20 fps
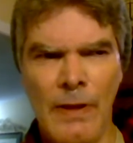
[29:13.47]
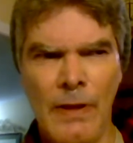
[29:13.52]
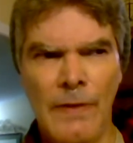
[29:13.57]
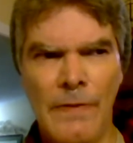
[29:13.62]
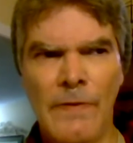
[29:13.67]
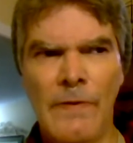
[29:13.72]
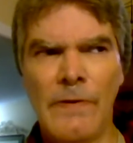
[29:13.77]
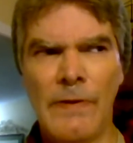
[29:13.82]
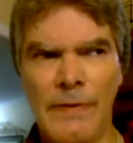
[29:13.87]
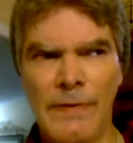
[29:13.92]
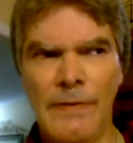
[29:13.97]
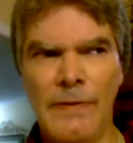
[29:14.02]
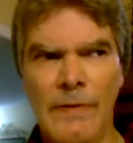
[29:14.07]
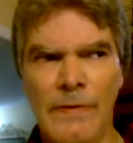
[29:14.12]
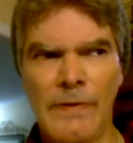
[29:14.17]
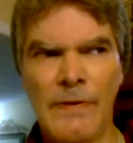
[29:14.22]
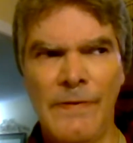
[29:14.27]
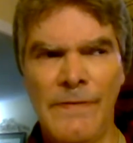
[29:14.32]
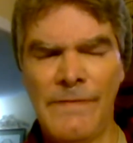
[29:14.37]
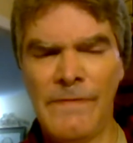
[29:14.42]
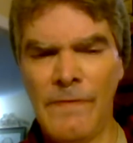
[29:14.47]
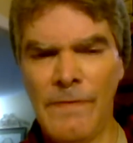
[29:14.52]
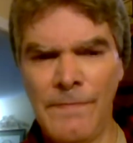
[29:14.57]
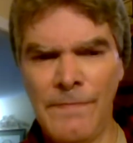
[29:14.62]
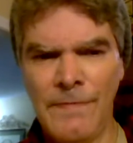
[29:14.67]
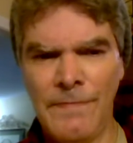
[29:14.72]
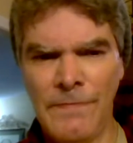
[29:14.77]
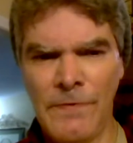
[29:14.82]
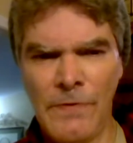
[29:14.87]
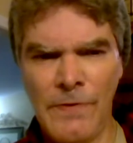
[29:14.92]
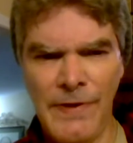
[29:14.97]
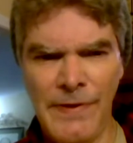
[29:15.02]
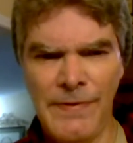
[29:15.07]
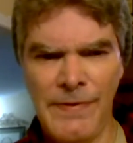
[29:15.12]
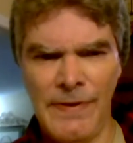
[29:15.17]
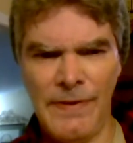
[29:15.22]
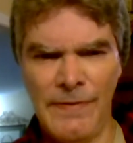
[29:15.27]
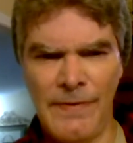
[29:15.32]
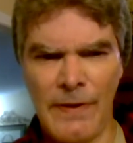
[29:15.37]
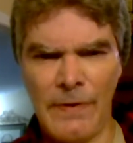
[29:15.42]
they're conservative
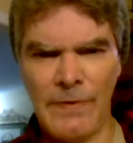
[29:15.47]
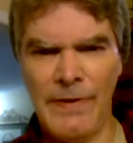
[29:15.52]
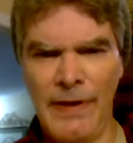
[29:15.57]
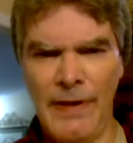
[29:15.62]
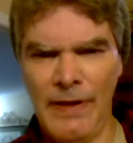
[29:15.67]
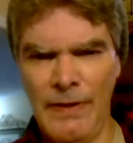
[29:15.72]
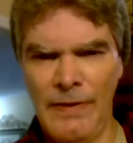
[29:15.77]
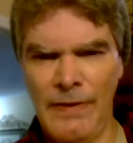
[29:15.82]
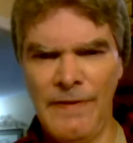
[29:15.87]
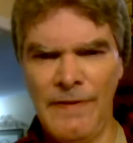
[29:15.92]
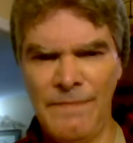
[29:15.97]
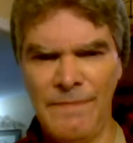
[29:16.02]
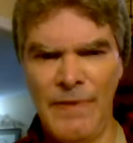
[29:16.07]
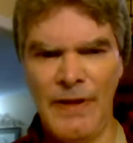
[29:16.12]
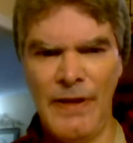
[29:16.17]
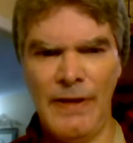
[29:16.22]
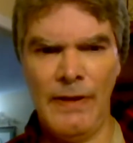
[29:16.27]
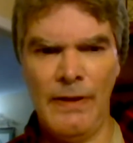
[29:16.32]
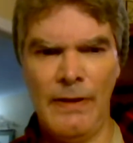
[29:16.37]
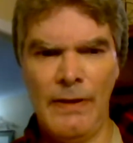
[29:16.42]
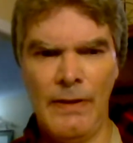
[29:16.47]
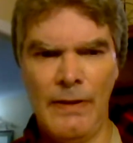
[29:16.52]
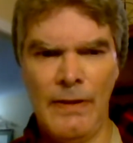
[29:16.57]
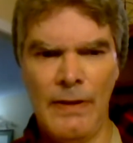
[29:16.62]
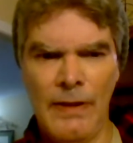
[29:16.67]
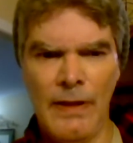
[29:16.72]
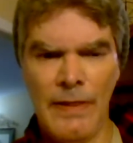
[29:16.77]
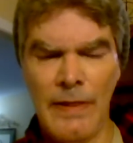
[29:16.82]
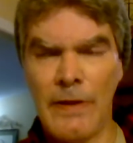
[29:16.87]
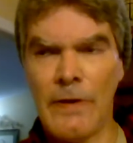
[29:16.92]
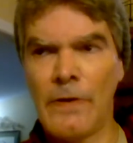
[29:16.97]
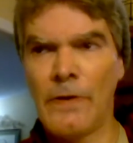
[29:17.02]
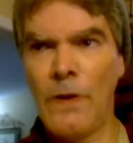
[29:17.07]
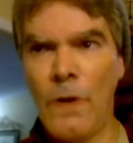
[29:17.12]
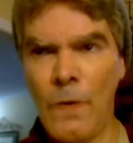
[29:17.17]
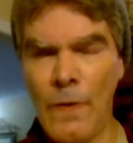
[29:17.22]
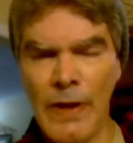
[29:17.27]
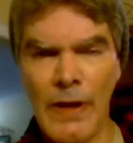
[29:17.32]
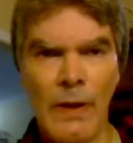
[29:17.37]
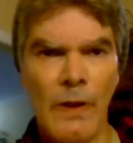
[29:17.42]
Christians that are taking this money, that are
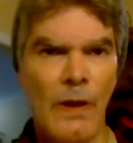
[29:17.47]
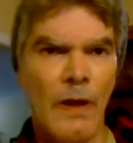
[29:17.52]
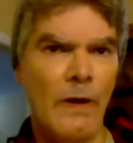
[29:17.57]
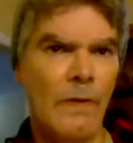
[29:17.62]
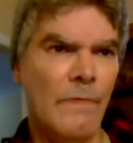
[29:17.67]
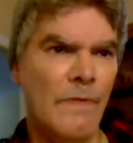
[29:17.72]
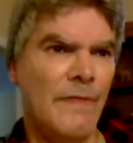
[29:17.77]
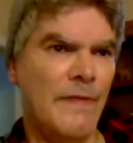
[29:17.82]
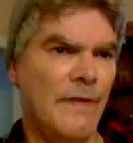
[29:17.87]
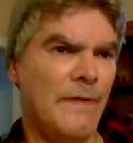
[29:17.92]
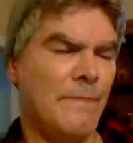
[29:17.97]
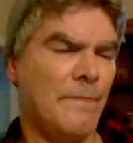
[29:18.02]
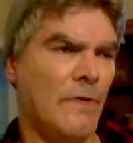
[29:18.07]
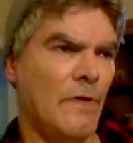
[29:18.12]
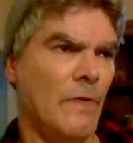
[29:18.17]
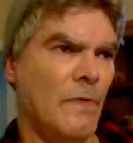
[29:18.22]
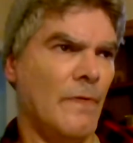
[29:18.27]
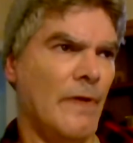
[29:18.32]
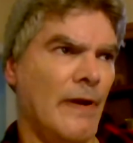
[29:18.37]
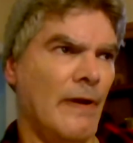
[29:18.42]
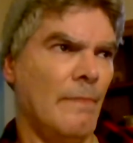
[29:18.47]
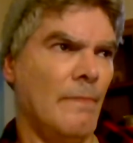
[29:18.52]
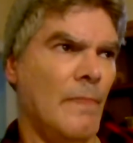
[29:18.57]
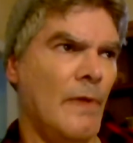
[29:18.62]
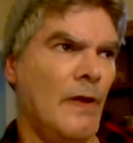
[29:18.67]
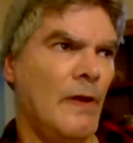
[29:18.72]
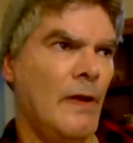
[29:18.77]
going along with this program.